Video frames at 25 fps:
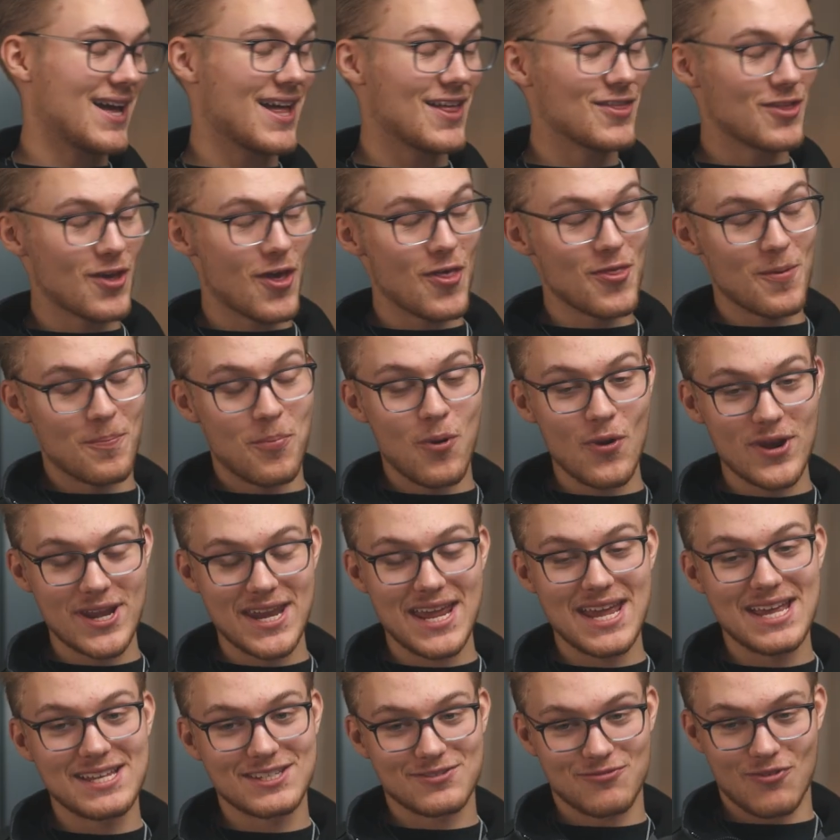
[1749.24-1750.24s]
The
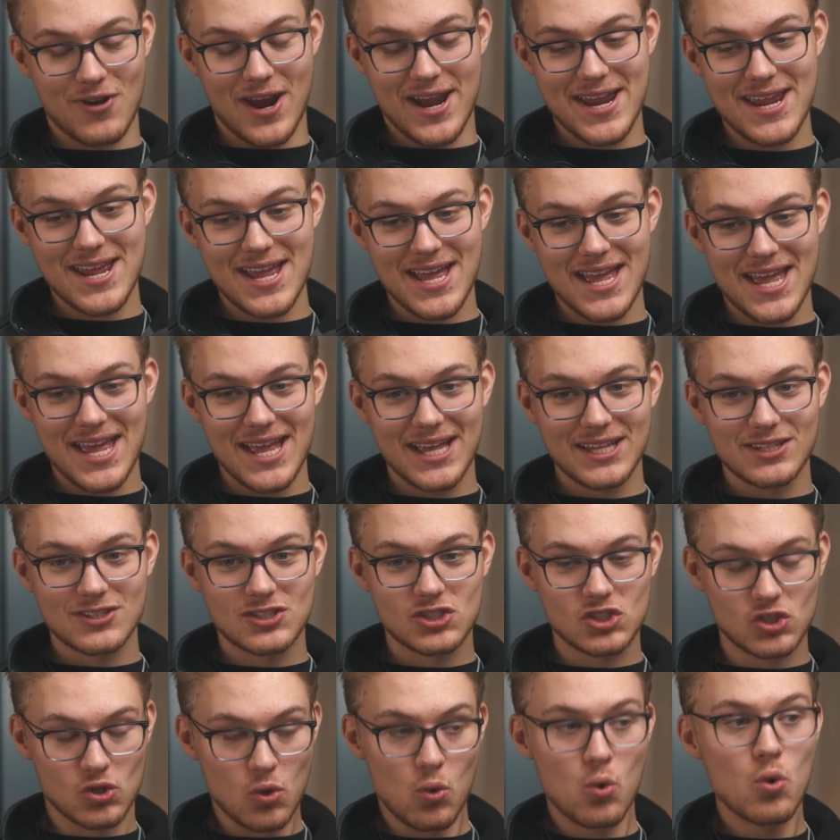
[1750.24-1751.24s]
point is, right,
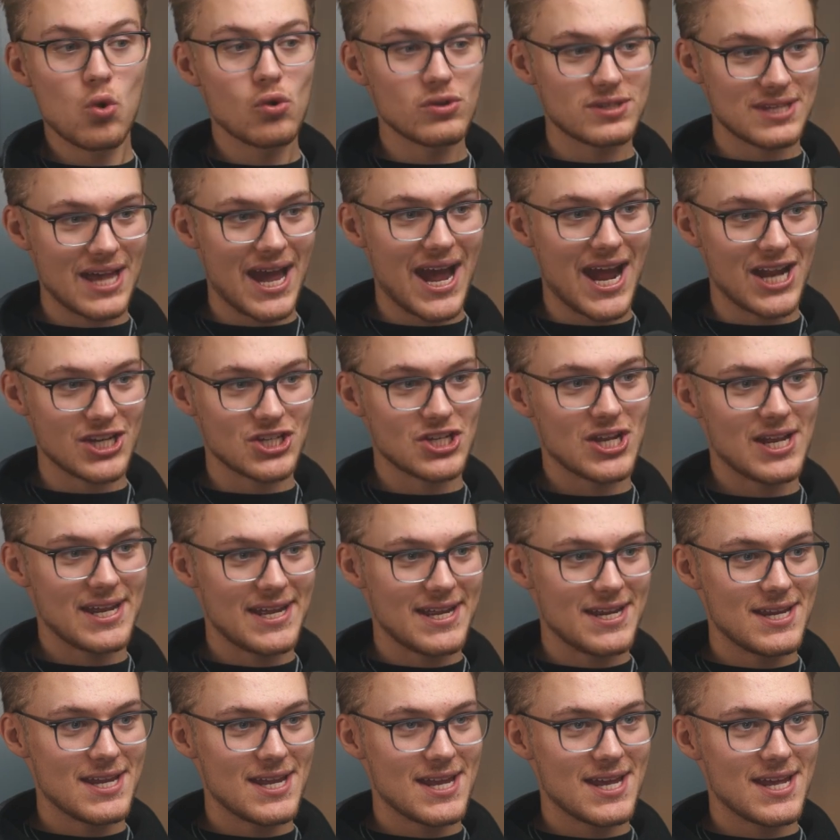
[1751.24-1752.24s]
schools
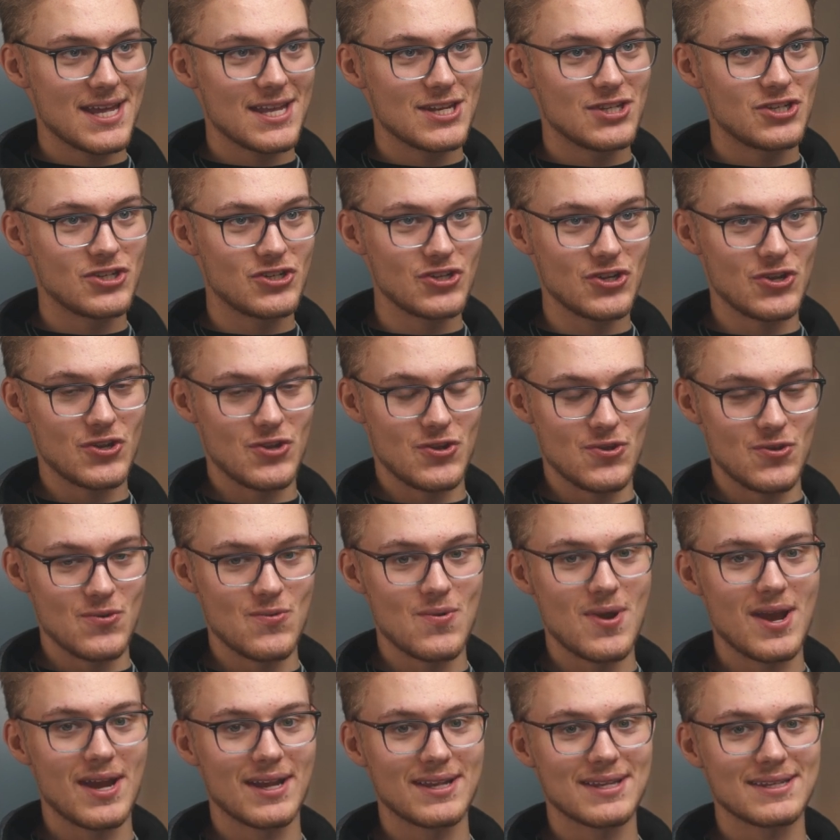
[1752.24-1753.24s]
actually
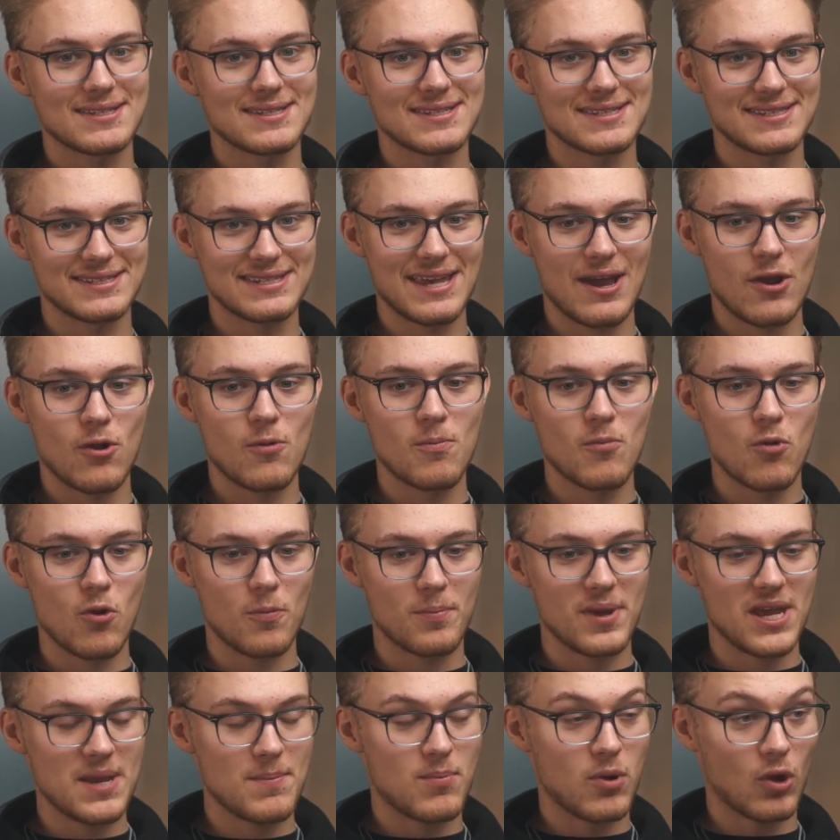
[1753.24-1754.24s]
do sell
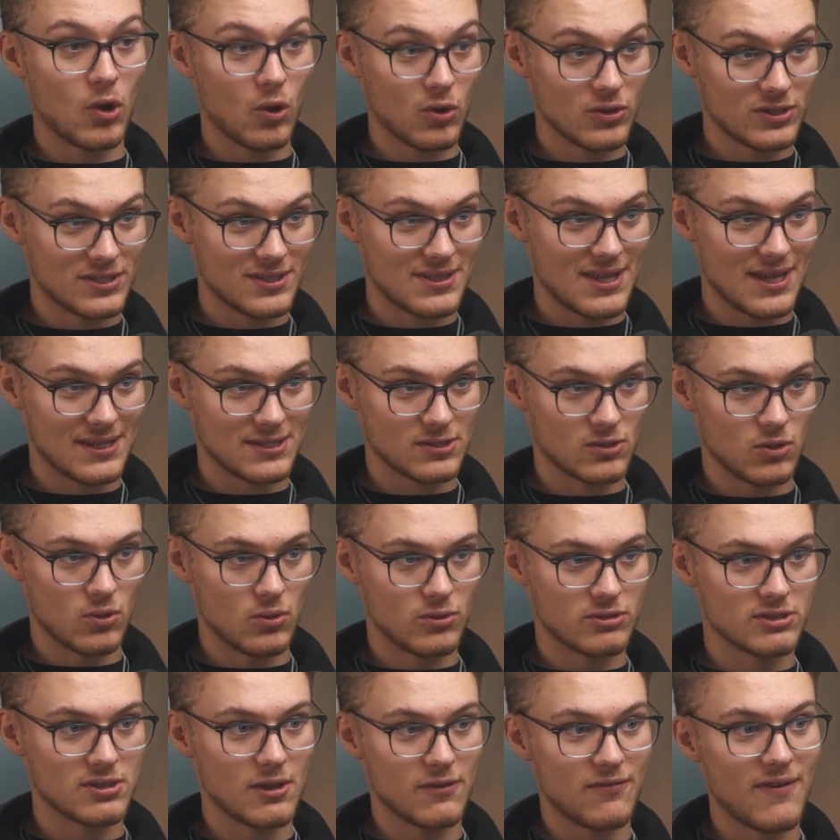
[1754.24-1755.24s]
more people onto their
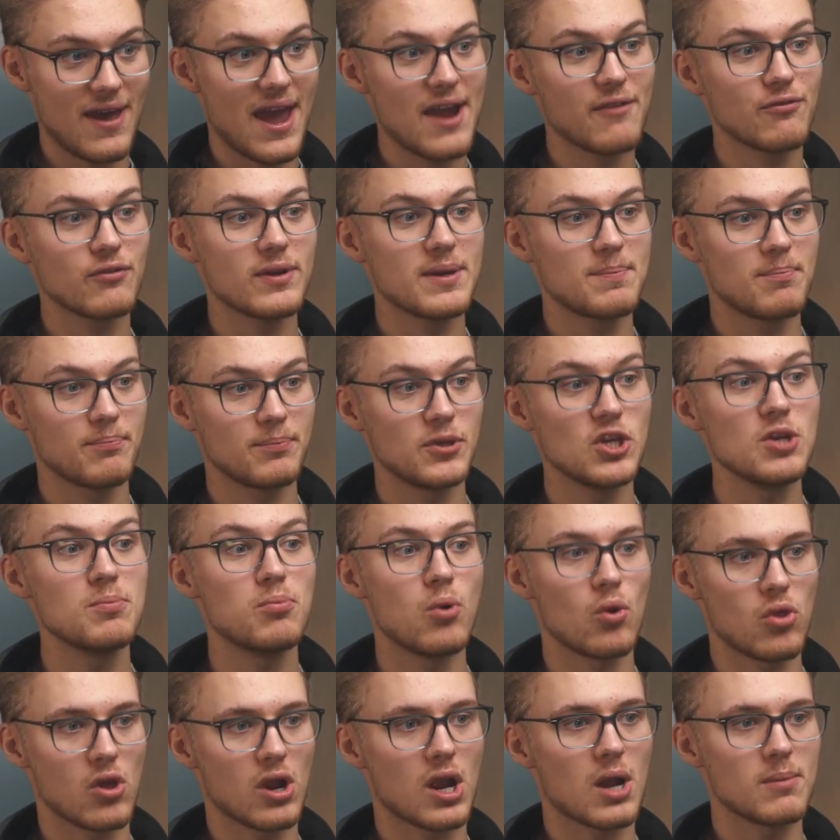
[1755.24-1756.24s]
school. So for every
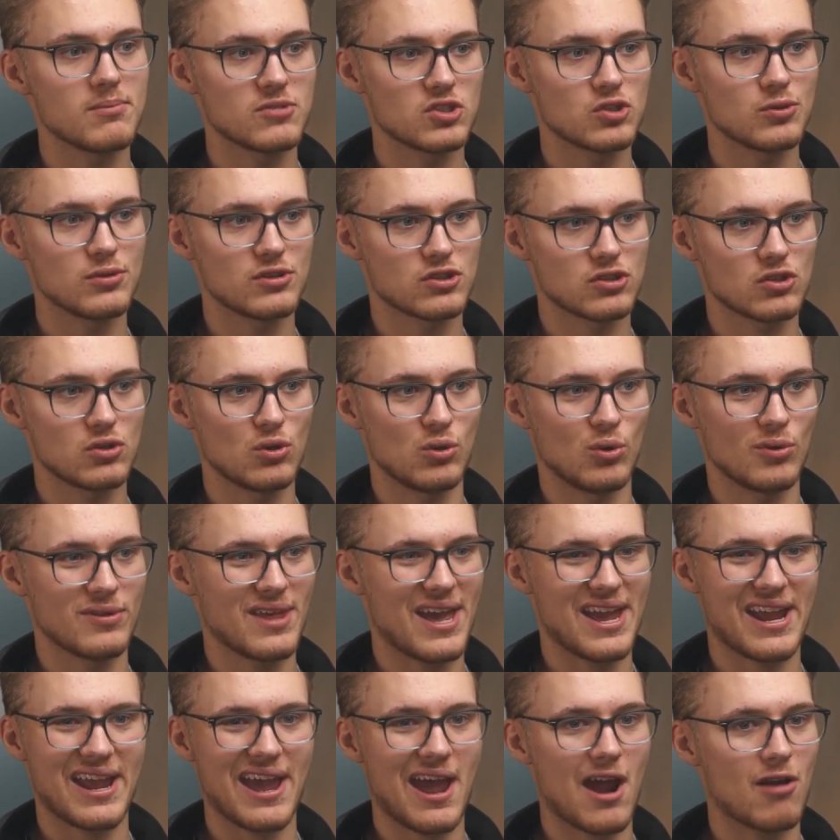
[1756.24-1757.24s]
pupil that comes to a school,
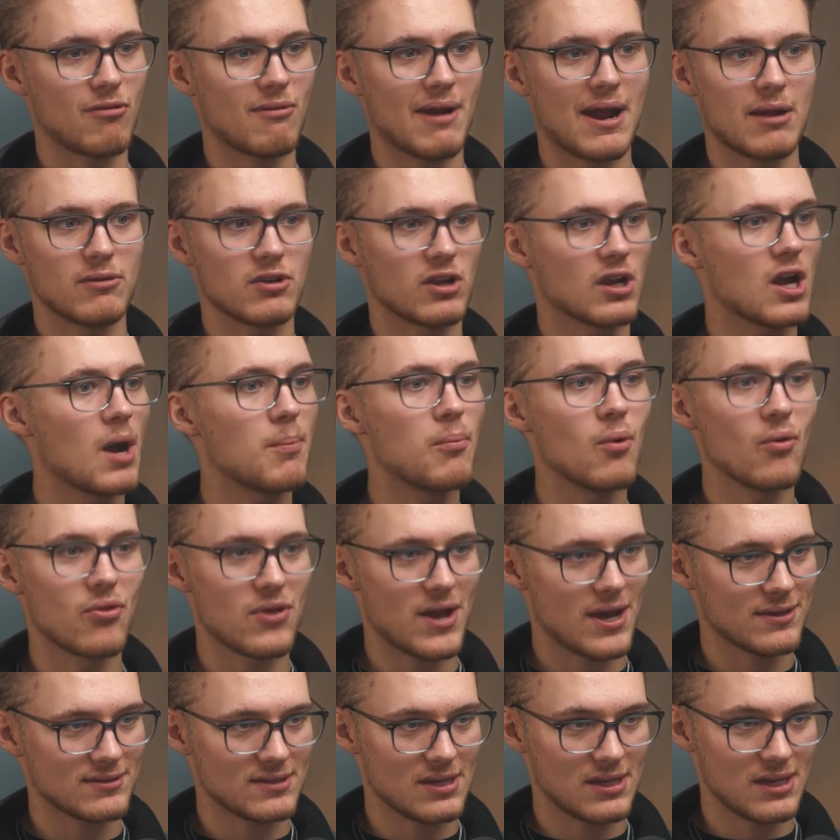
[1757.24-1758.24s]
they get around a couple
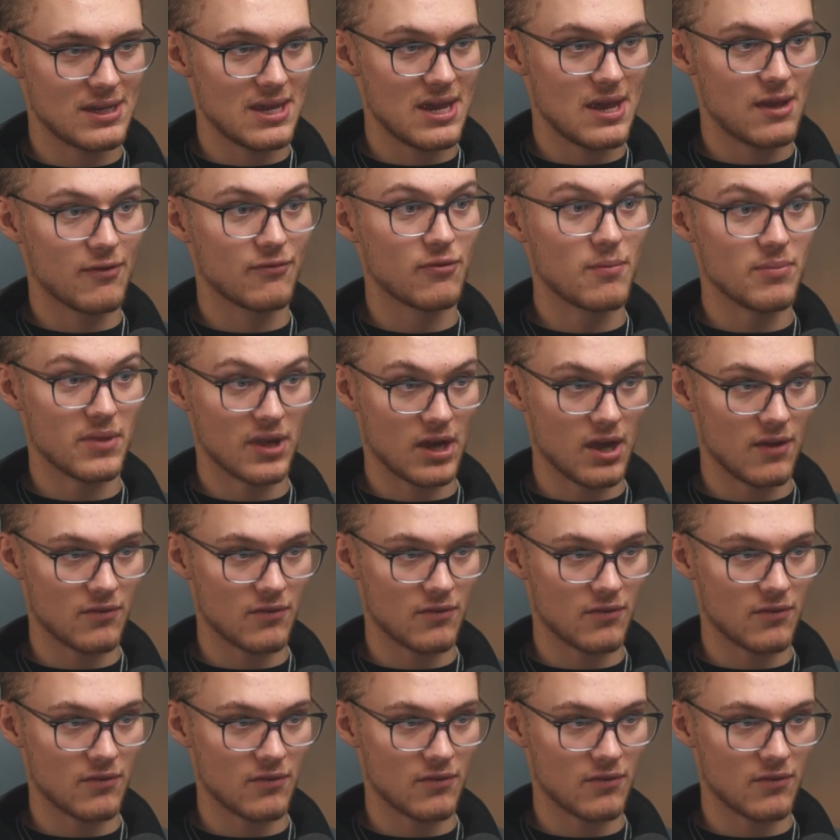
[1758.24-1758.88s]
thousand a year from the